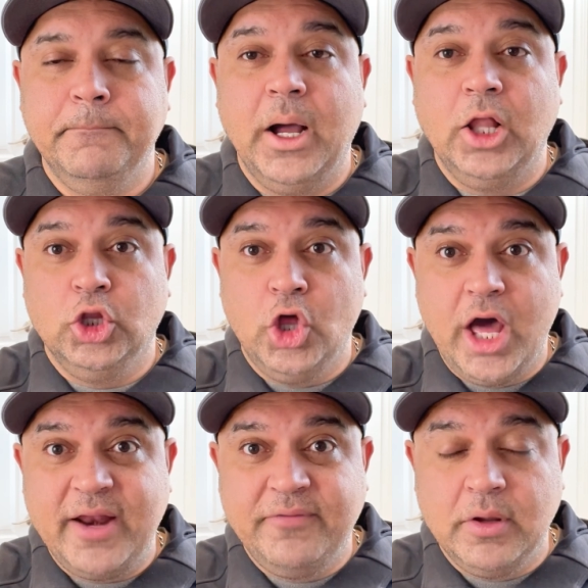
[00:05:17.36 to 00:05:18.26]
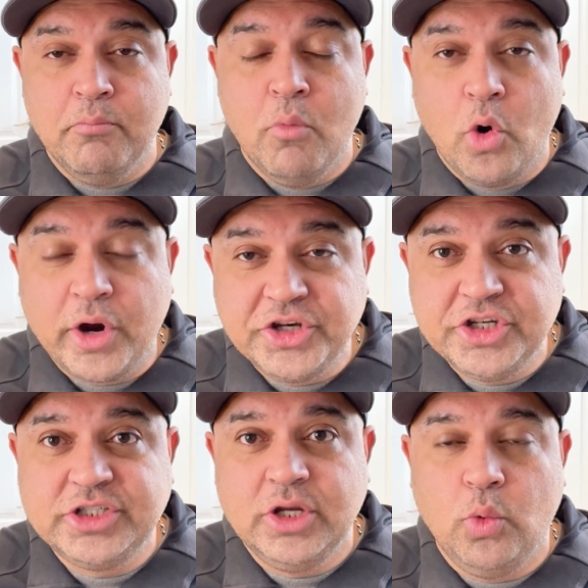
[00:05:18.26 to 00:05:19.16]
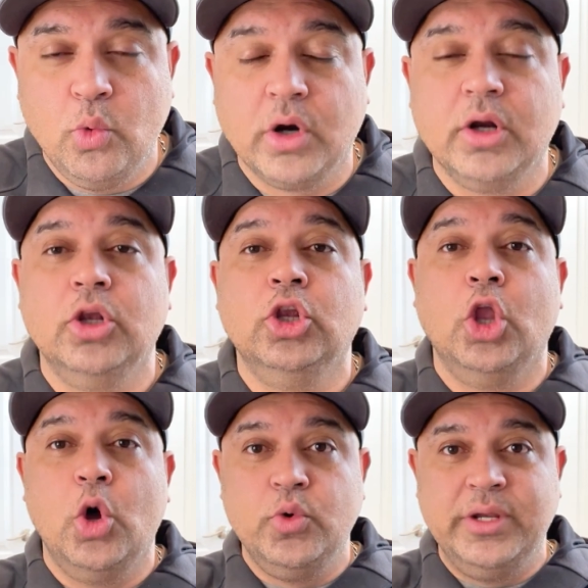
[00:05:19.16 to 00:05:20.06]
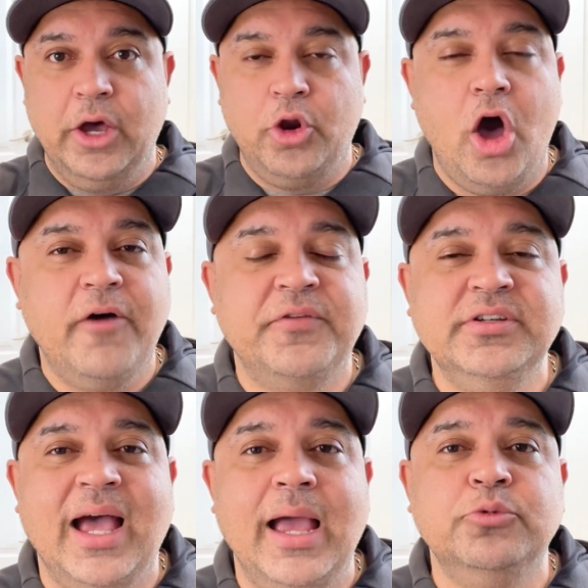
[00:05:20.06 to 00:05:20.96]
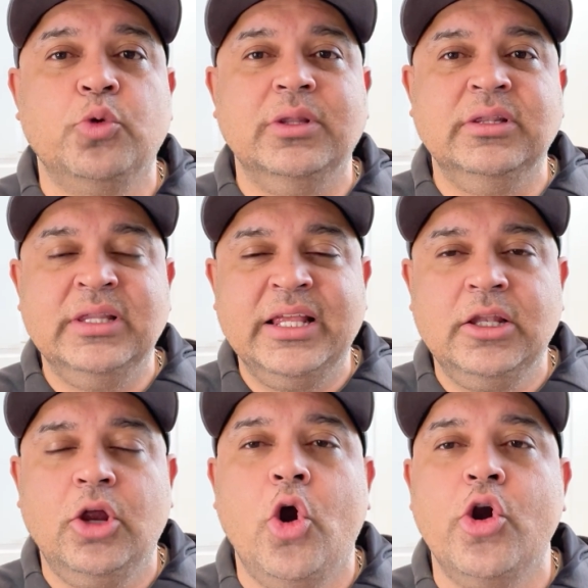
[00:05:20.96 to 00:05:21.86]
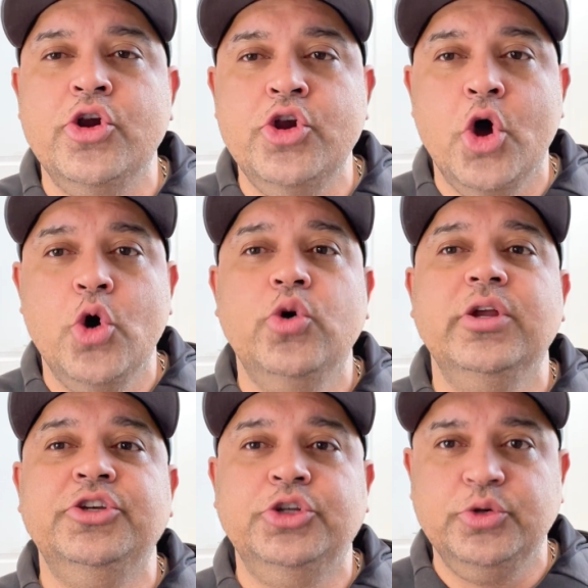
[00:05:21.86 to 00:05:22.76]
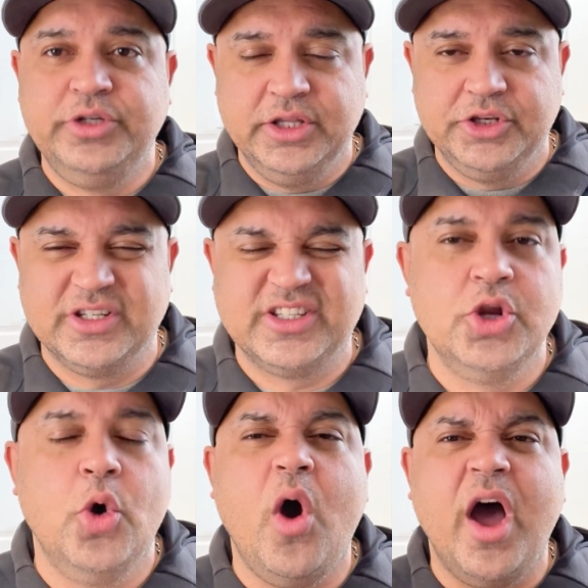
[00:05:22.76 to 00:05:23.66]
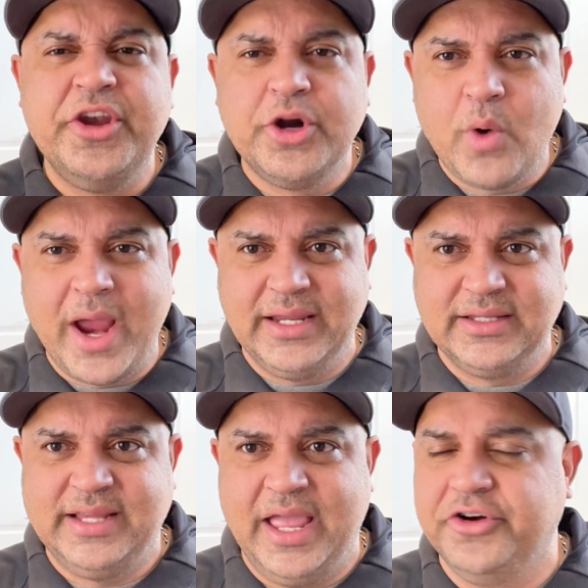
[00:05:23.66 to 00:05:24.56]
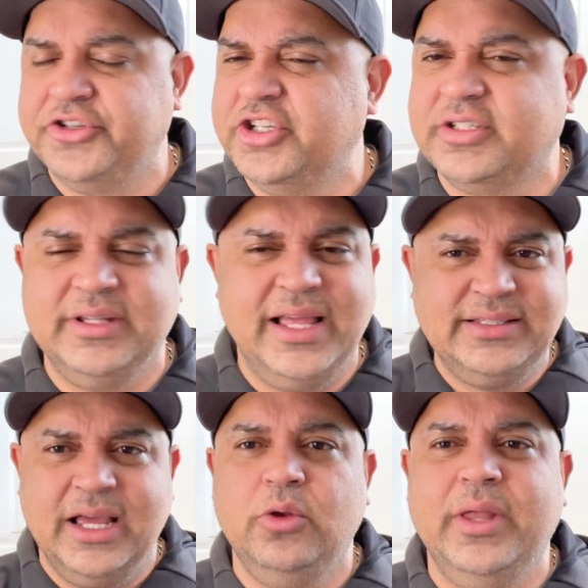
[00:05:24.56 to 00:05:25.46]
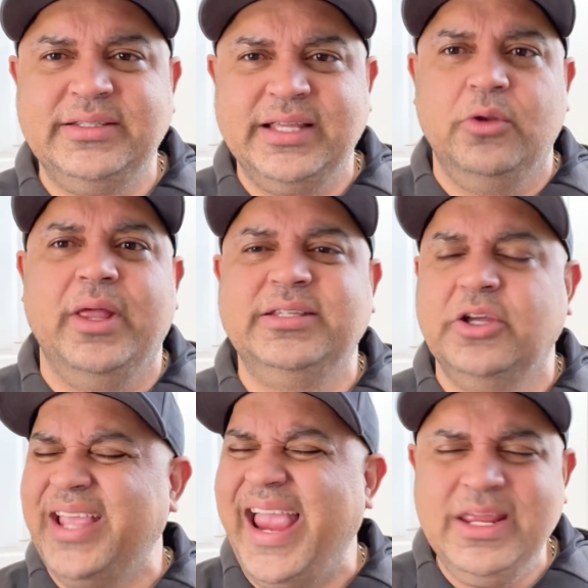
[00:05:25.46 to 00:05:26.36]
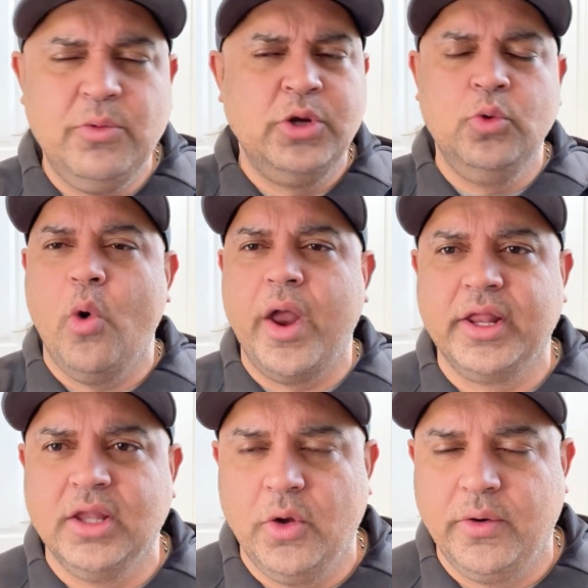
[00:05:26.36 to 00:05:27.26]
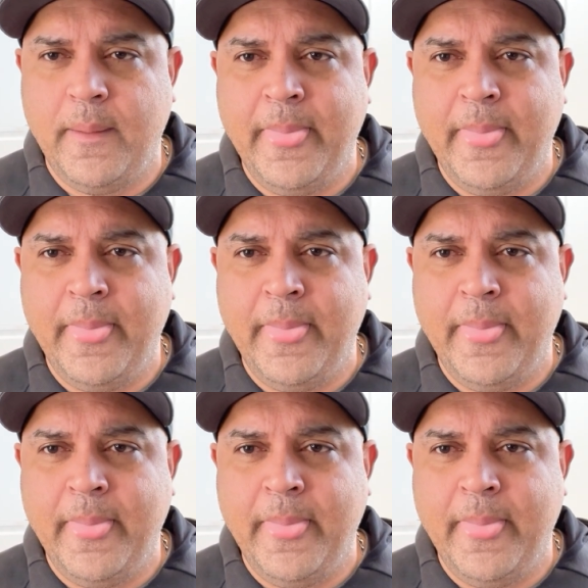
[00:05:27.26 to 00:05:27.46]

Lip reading: A lot of mortgages were loaned out, oftentimes with little or no due diligence, no underwriting standards, just lent out to anyone who wanted a loan.